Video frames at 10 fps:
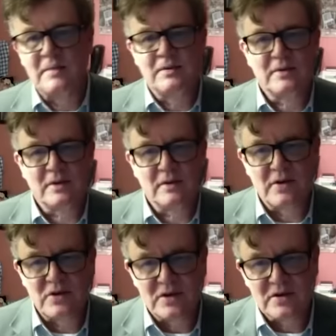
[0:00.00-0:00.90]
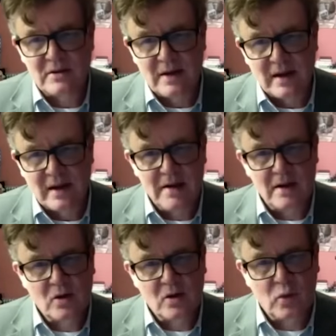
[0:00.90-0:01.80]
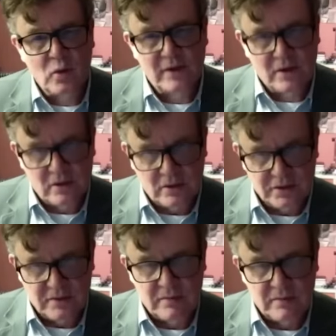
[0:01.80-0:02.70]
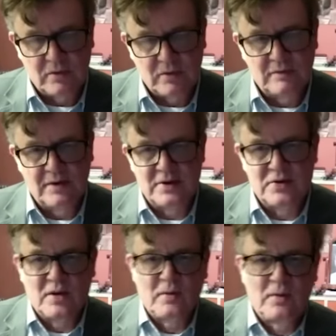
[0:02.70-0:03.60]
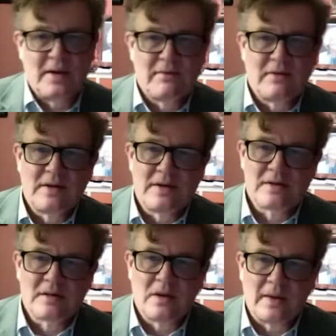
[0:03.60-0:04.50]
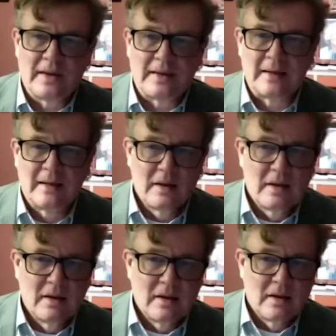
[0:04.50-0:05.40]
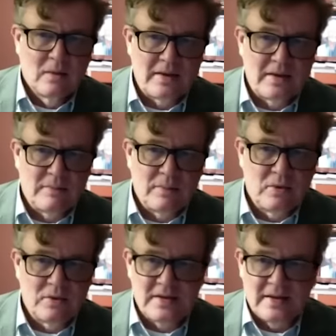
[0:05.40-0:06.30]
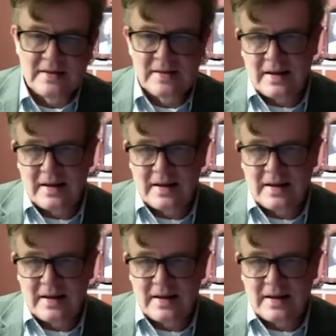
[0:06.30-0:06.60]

of Rishi Sunak, unequivocal support for Israel. Whatever it is doing, we support it.